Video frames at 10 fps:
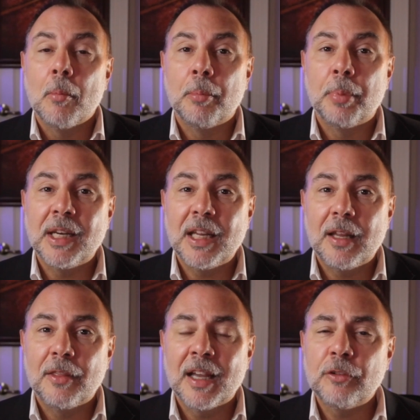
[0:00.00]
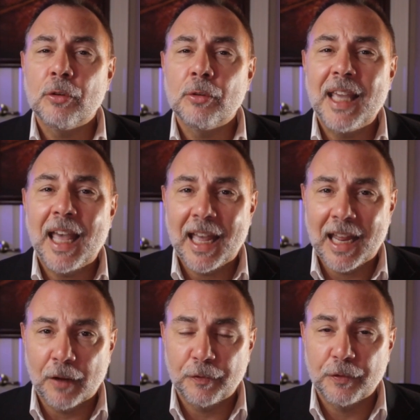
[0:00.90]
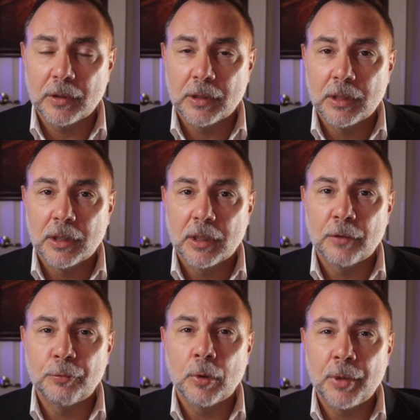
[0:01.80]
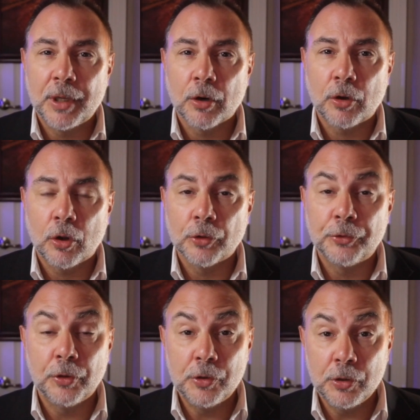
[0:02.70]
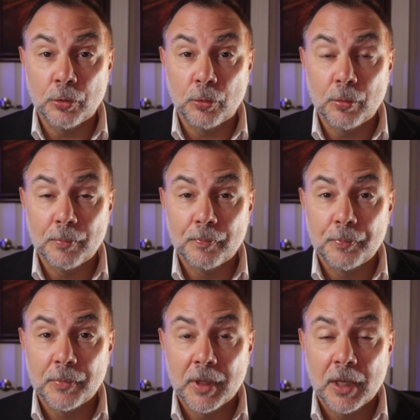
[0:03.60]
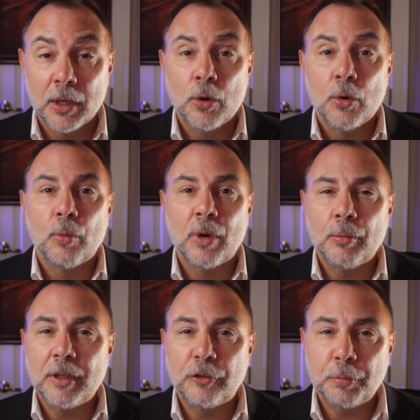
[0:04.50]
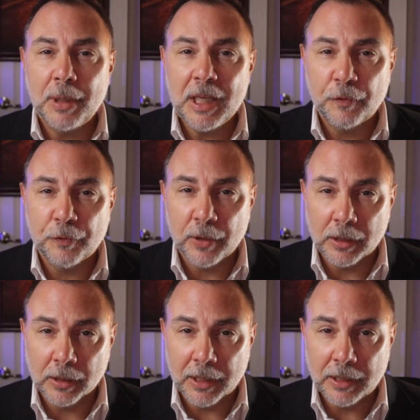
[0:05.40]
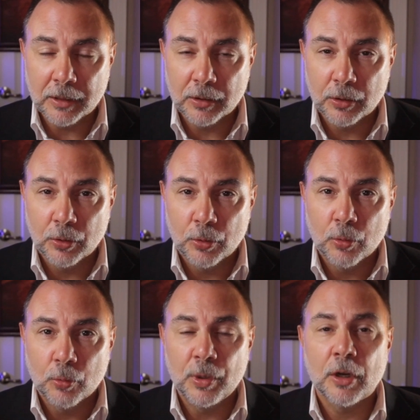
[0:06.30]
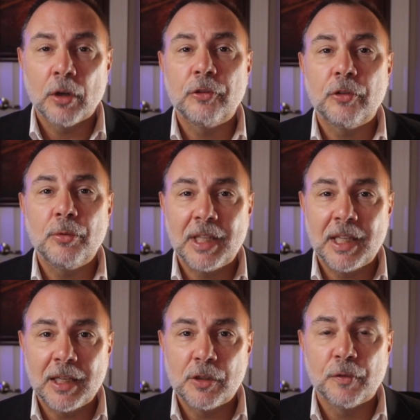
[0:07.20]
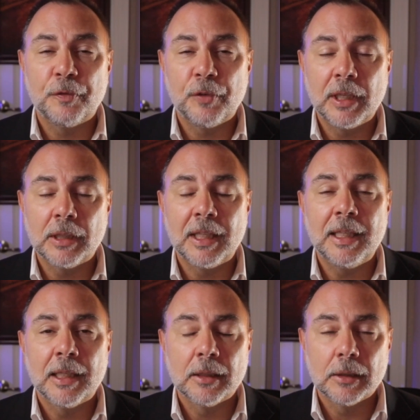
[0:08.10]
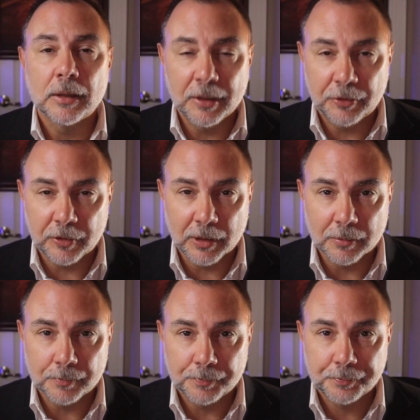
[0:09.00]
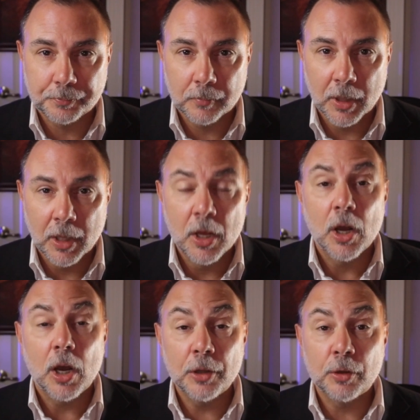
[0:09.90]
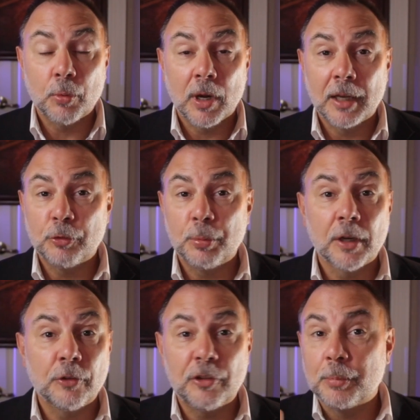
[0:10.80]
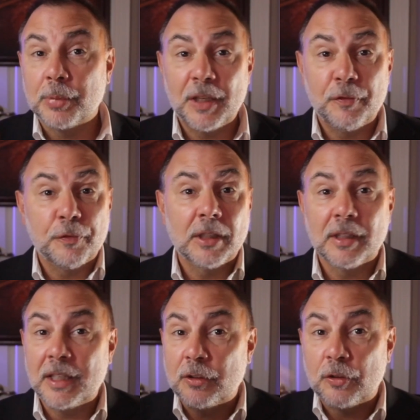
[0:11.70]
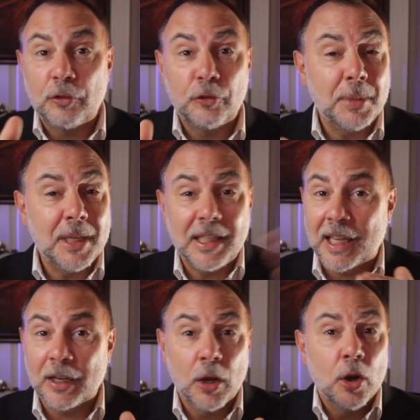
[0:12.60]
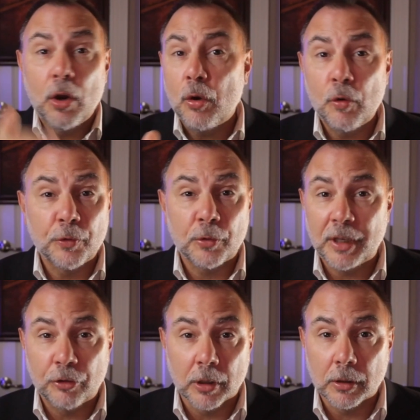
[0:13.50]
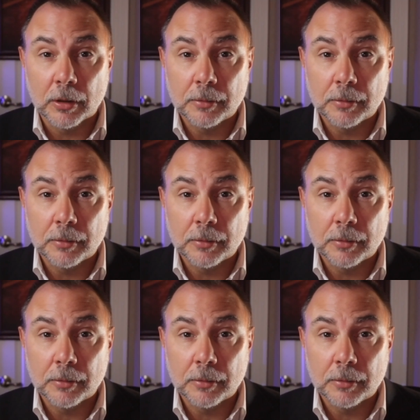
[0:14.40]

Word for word: But that's only half of what we are called to do. When we speak freely, we also need to freely listen. Otherwise, we are simply freely speaking over each other.